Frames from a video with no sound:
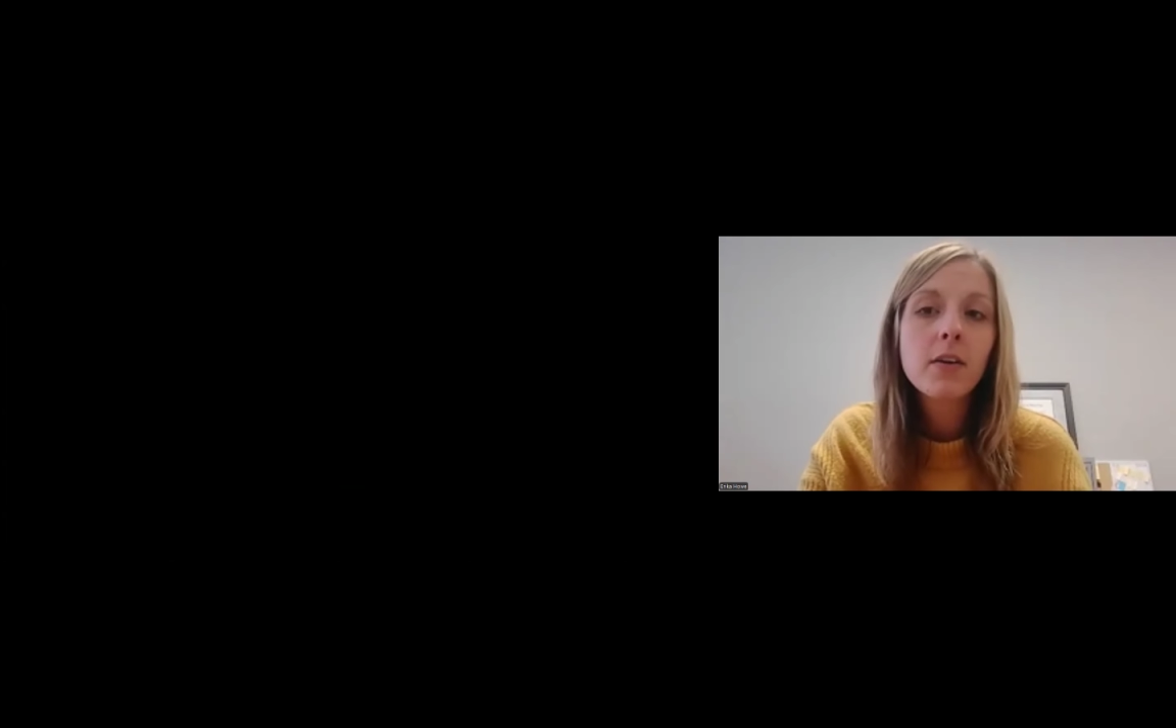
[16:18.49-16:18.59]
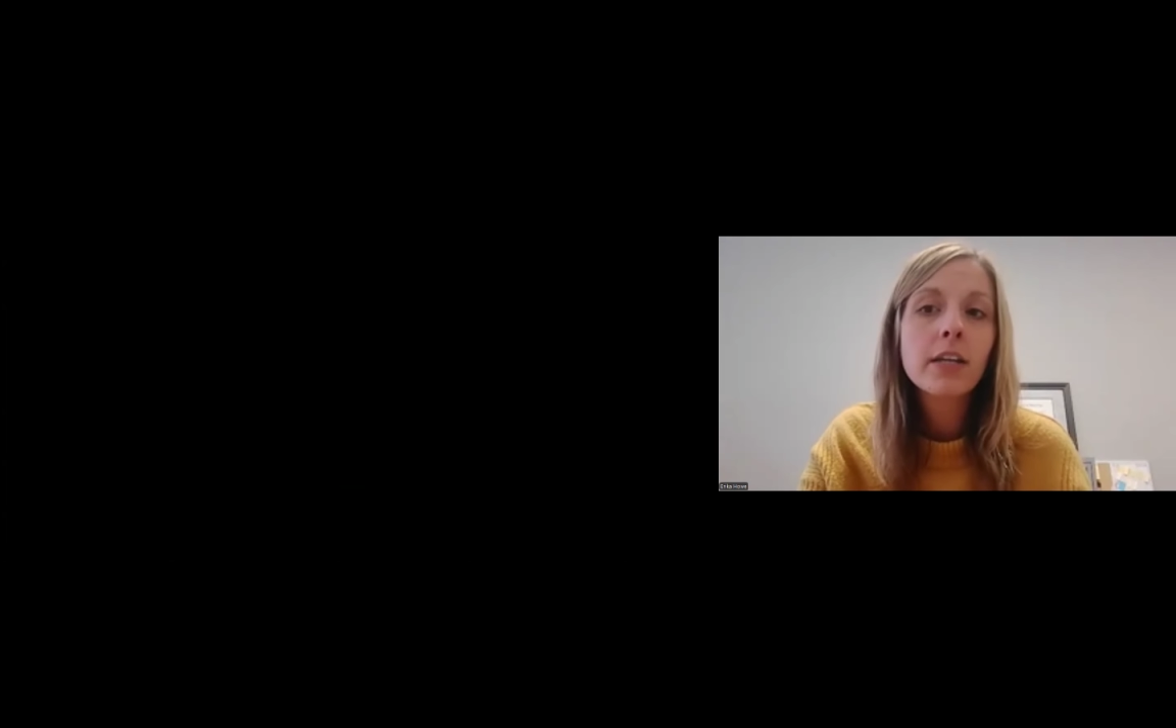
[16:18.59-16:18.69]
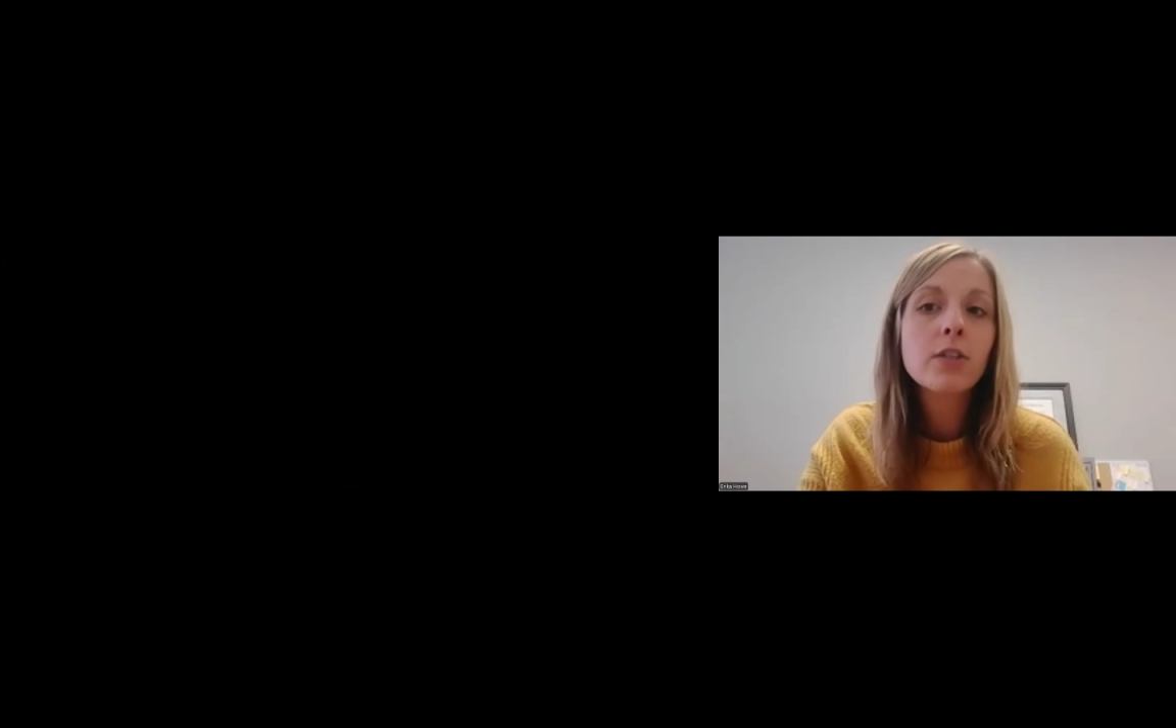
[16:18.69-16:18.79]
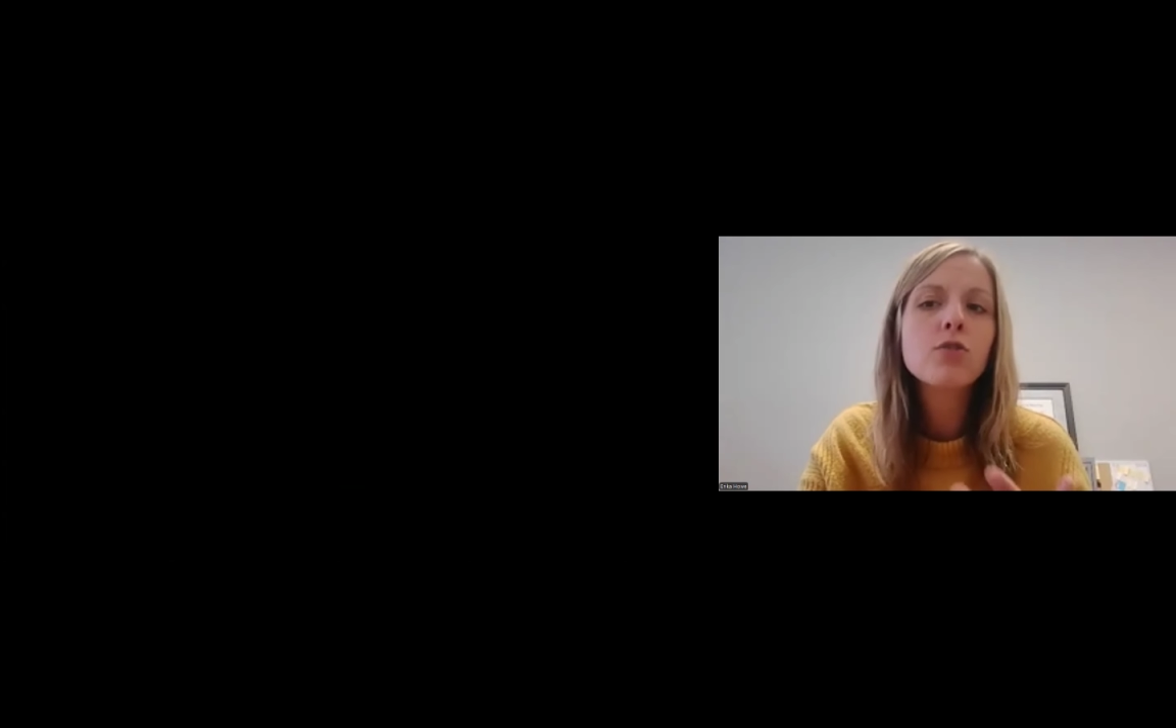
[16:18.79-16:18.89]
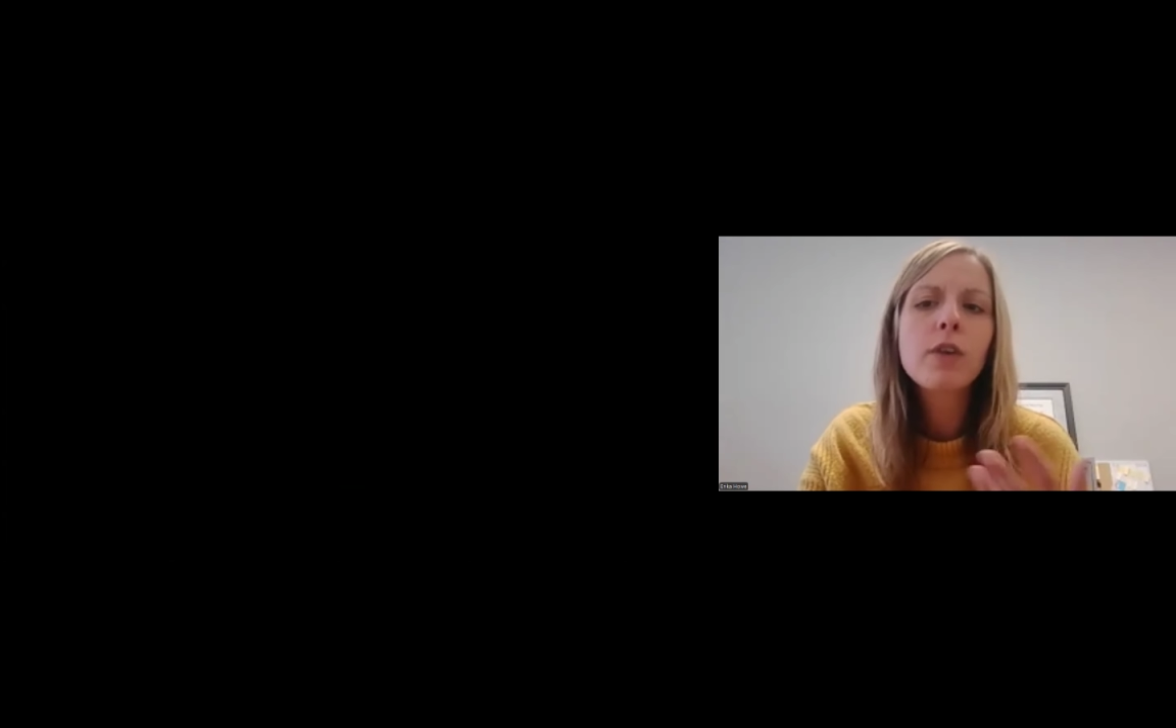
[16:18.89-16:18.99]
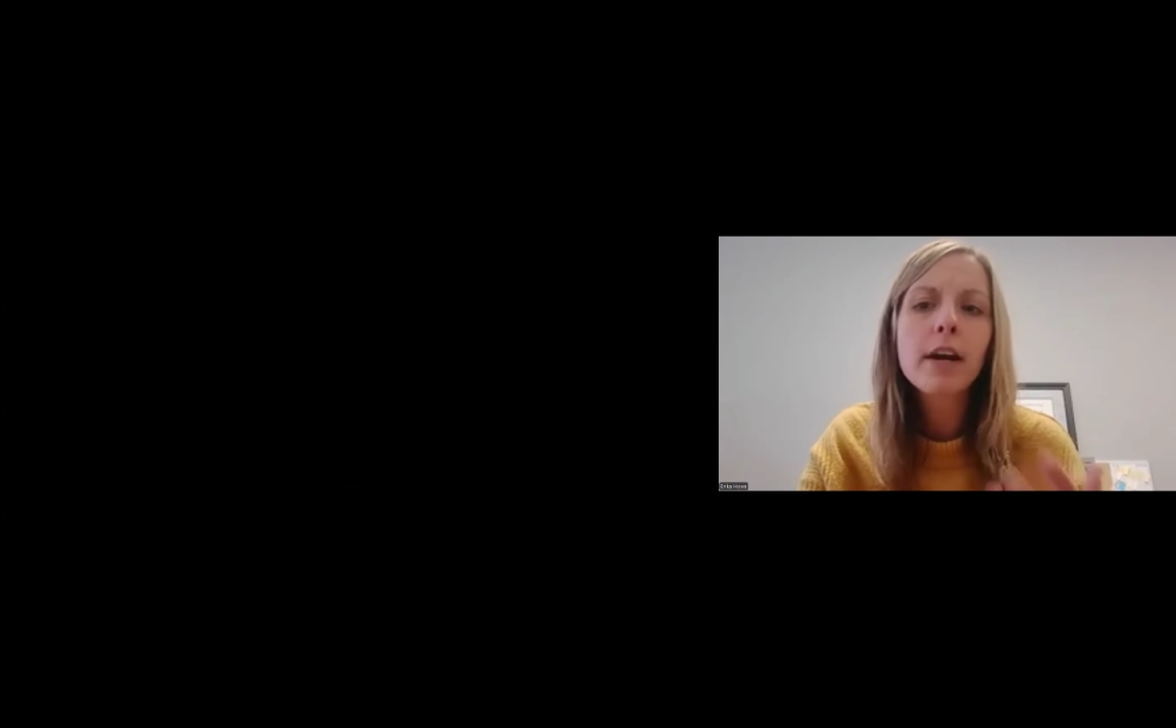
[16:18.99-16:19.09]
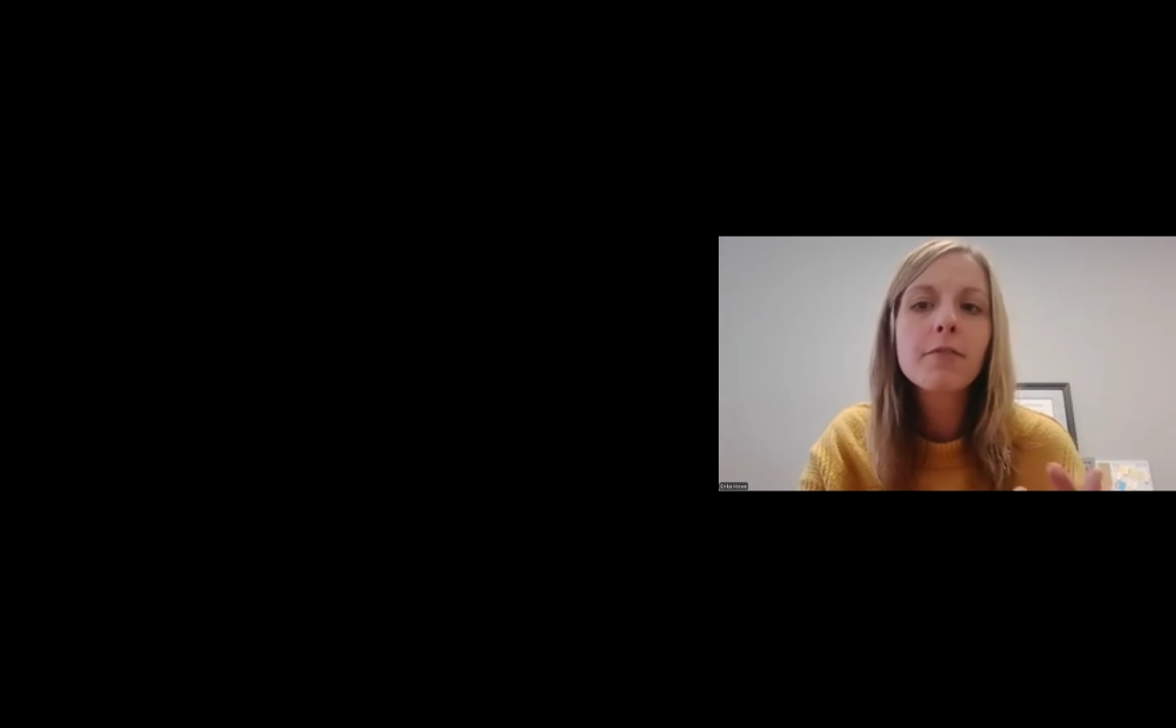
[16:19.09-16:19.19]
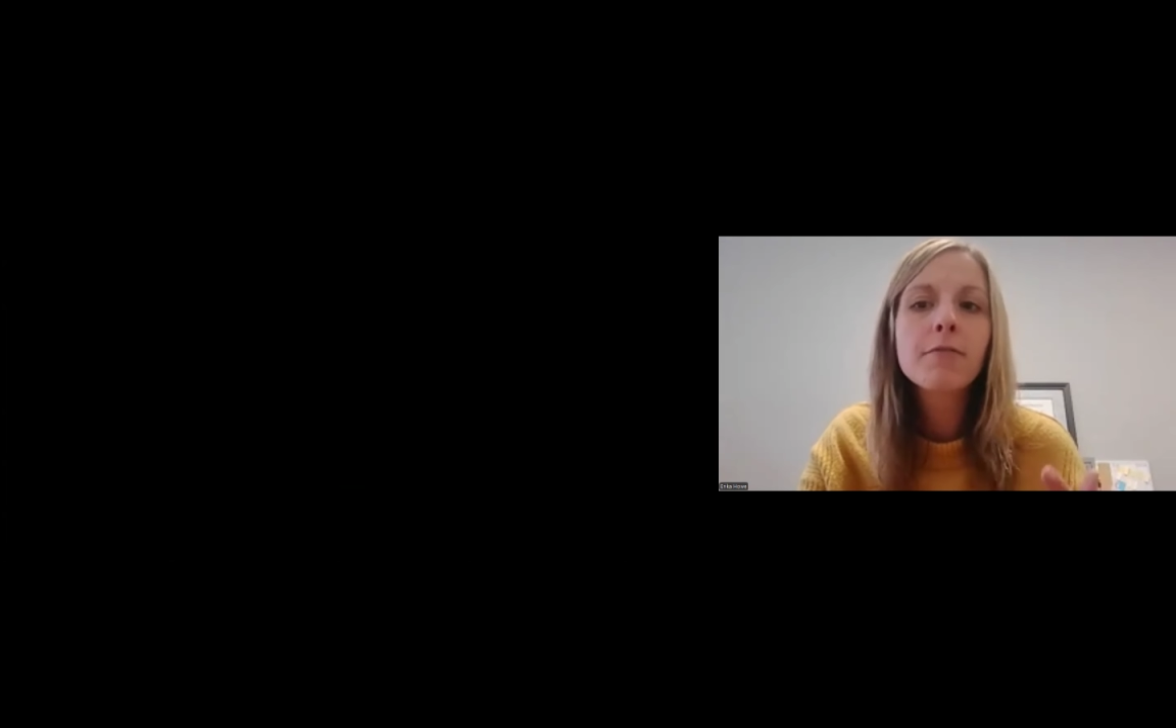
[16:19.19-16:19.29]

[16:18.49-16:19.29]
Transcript: and you try to